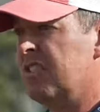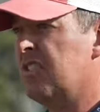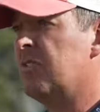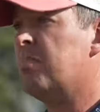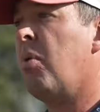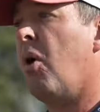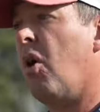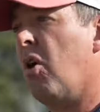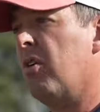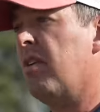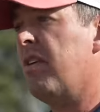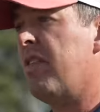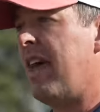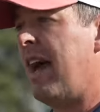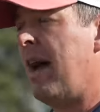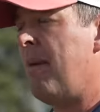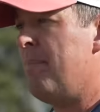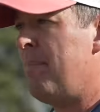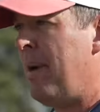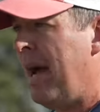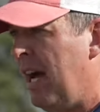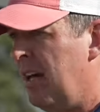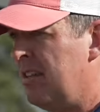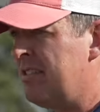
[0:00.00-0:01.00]
is part of that.
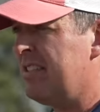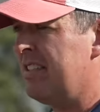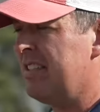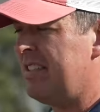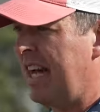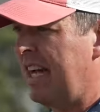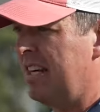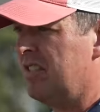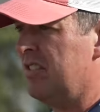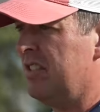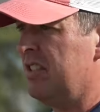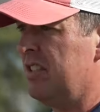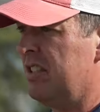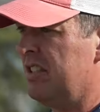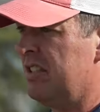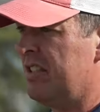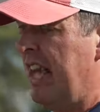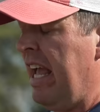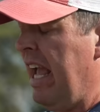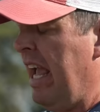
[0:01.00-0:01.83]
Bounce is actually just the